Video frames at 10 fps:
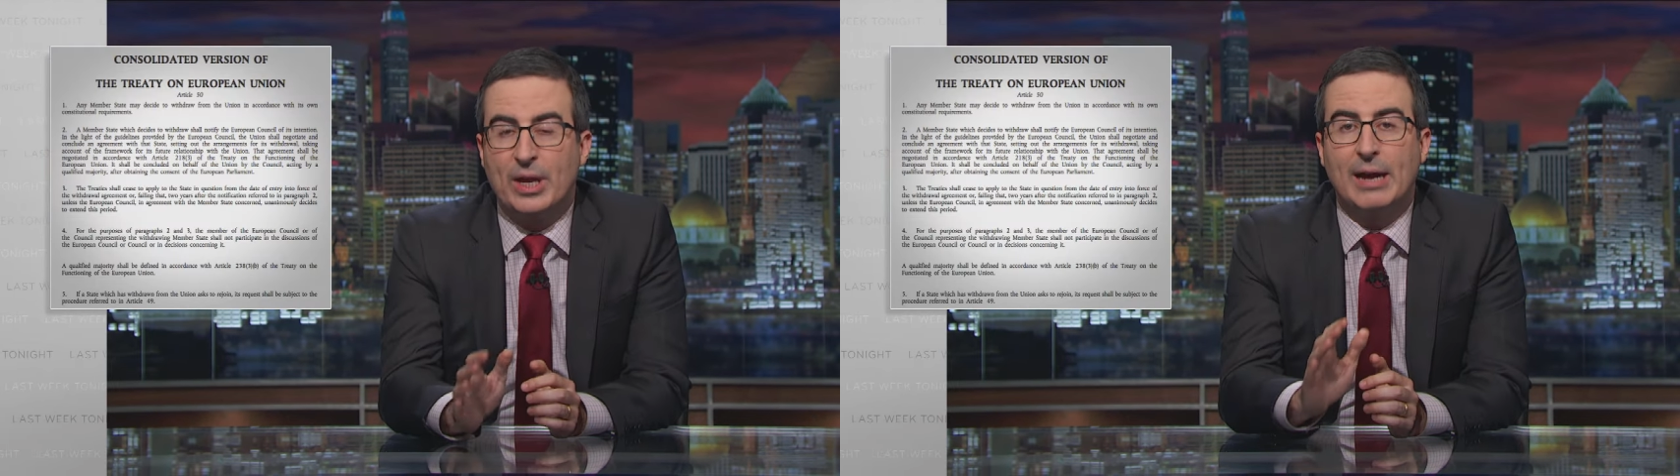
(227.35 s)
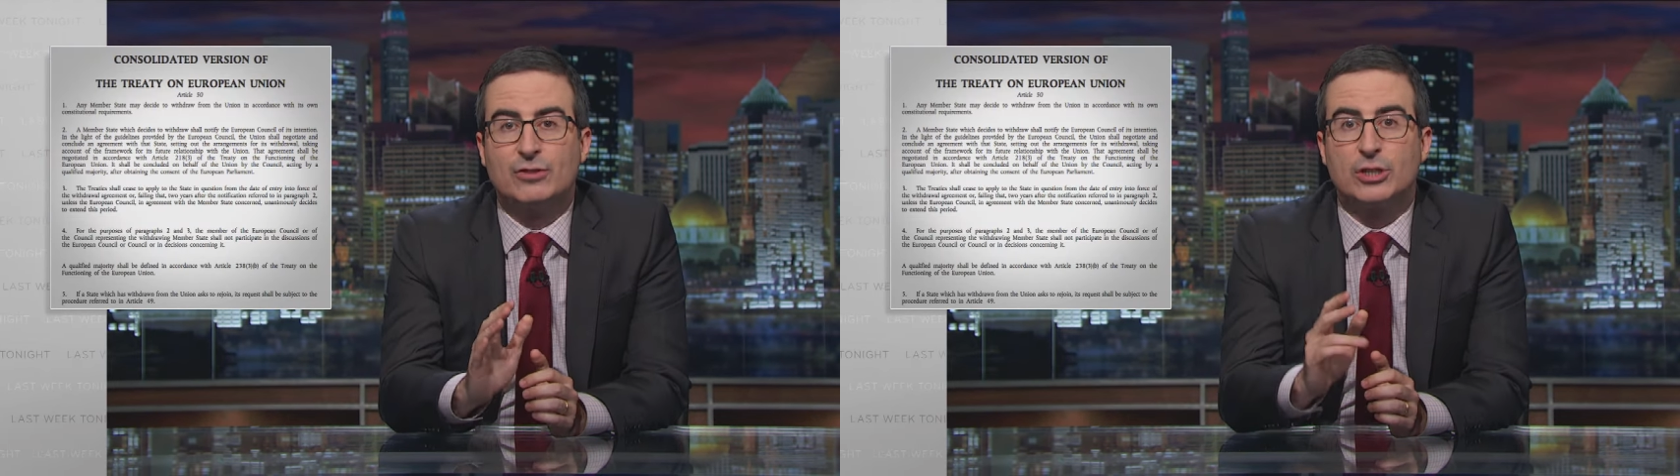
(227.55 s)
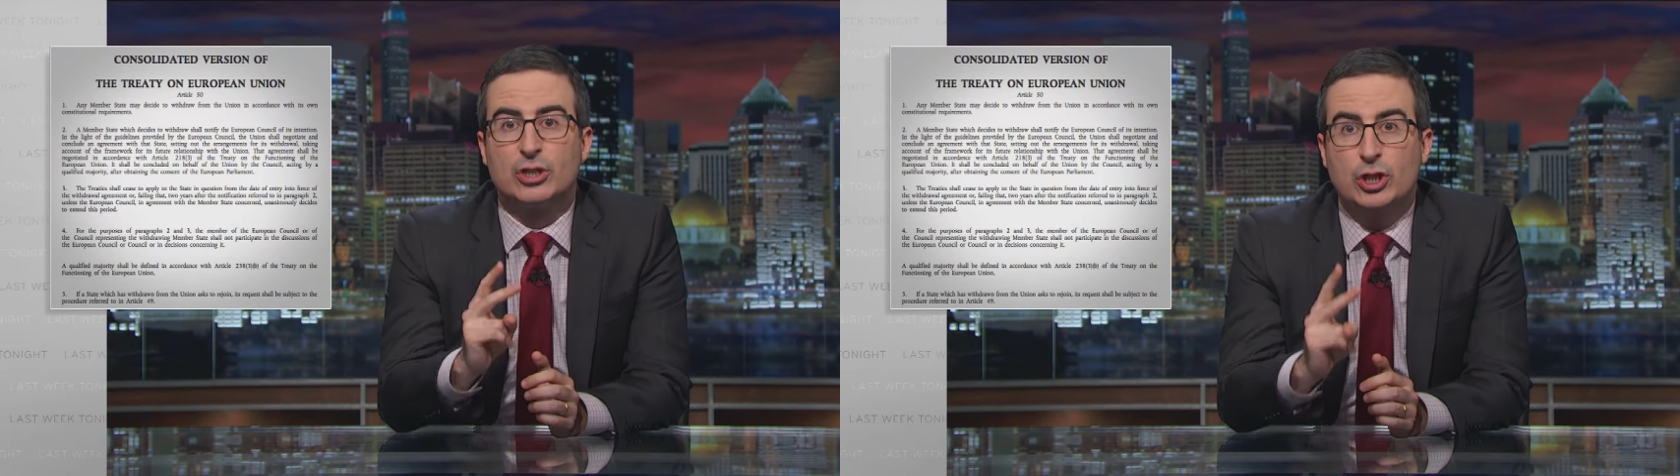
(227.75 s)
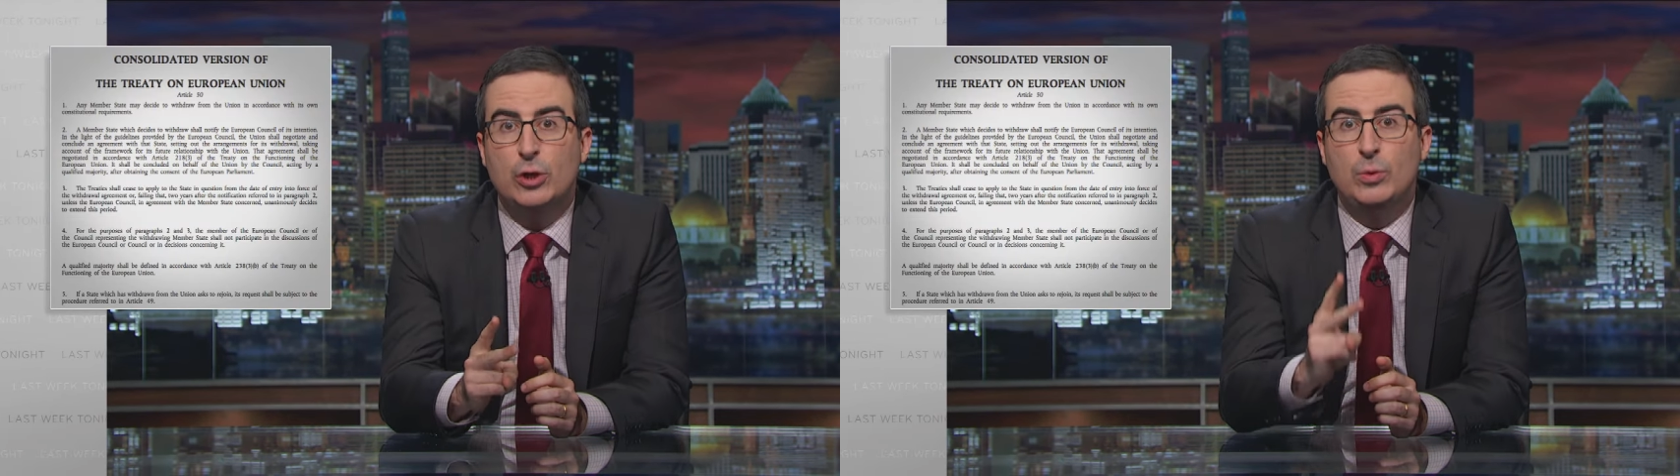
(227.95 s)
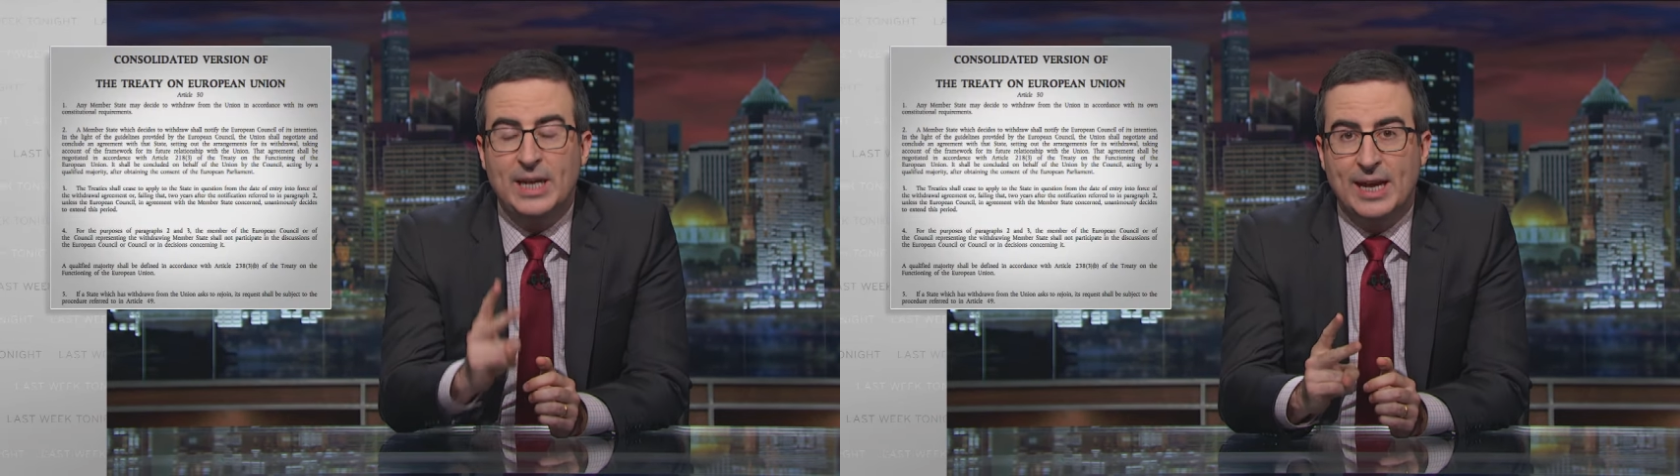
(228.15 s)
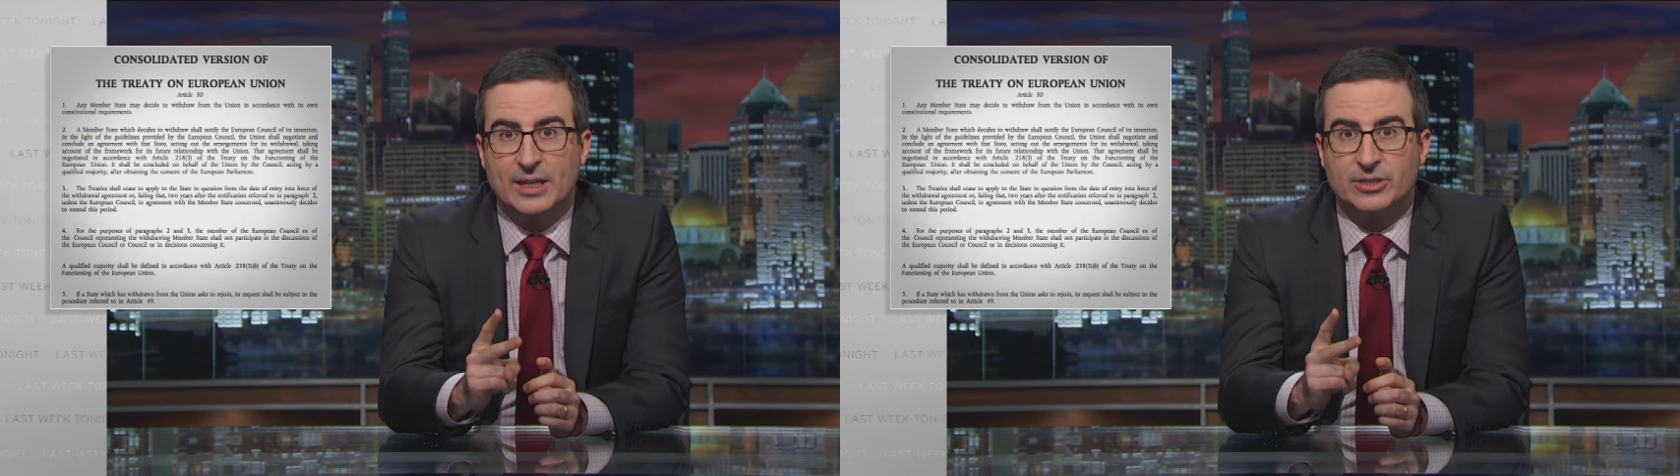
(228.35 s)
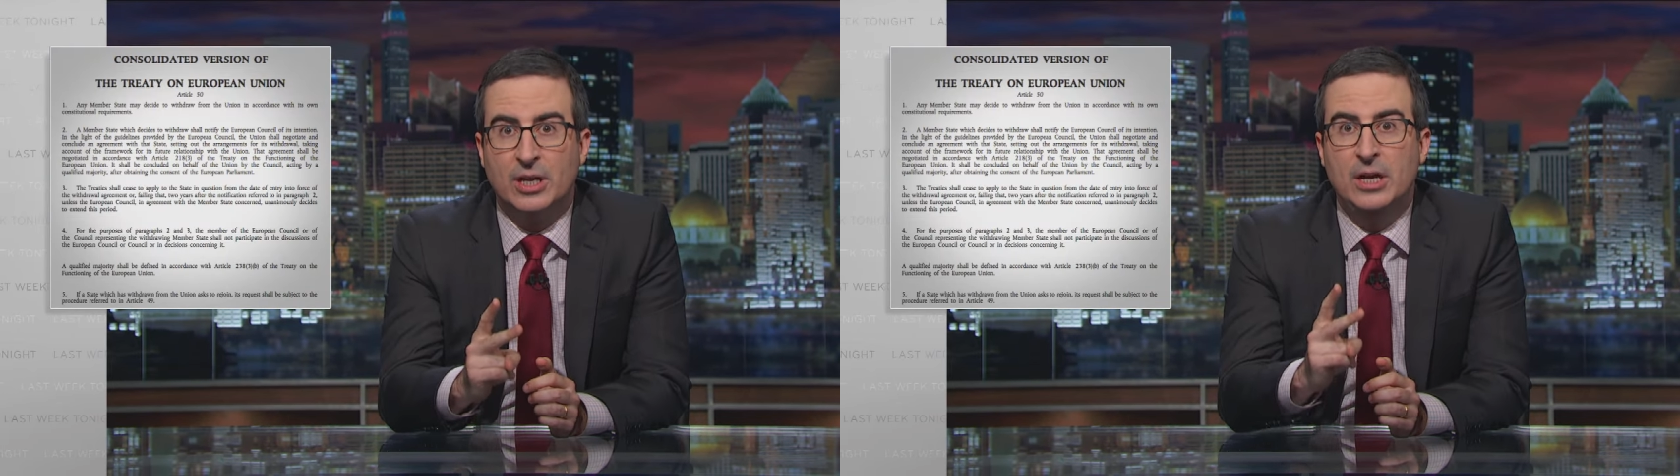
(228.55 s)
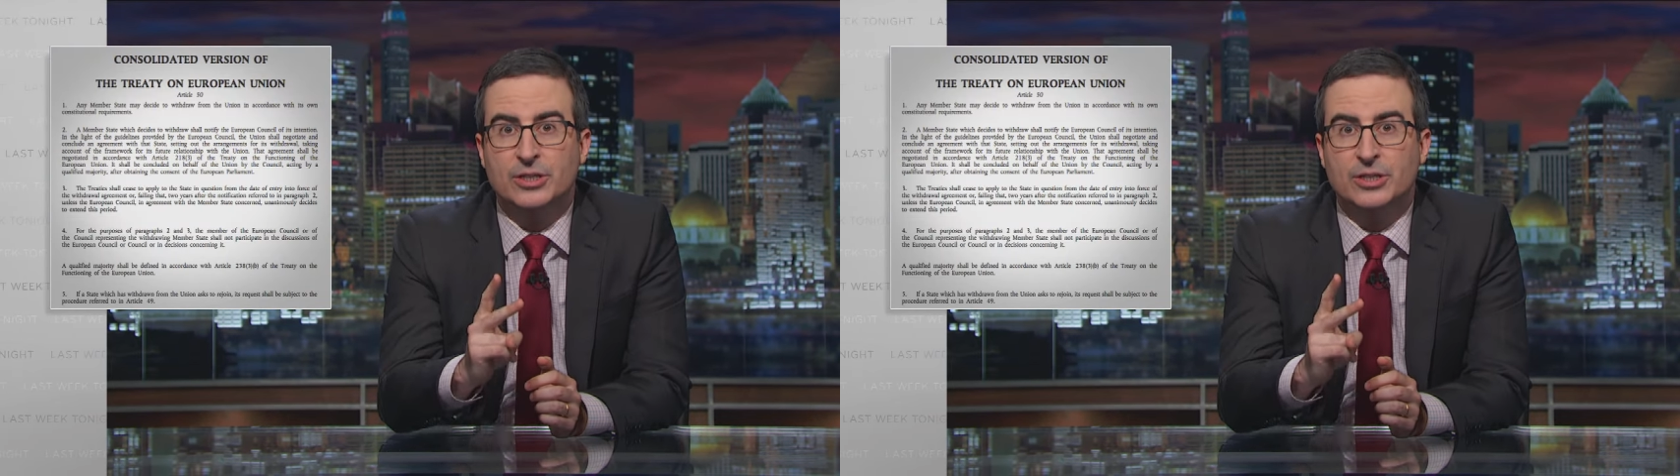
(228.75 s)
they have just 2 years